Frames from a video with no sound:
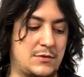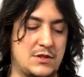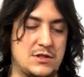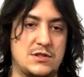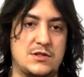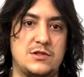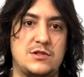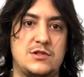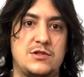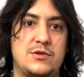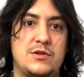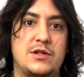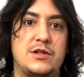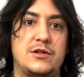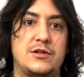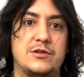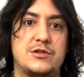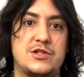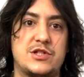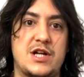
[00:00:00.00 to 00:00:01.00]
So do a
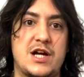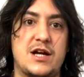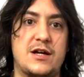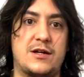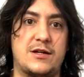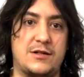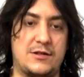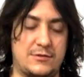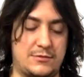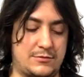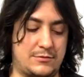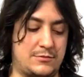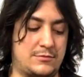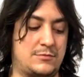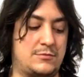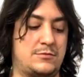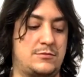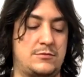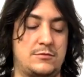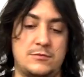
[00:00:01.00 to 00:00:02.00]
little check. Do
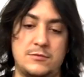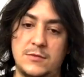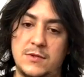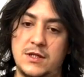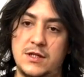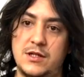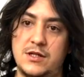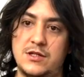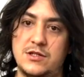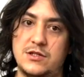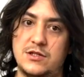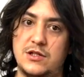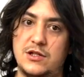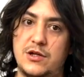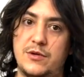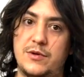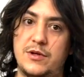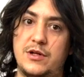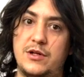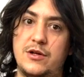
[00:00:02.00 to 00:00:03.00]
you
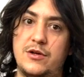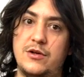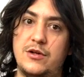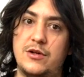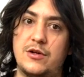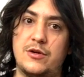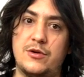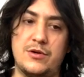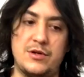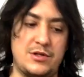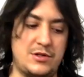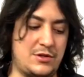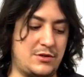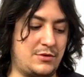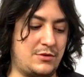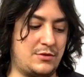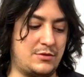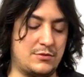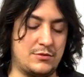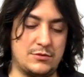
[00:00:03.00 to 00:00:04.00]
know what note you're going
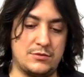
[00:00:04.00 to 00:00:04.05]
to?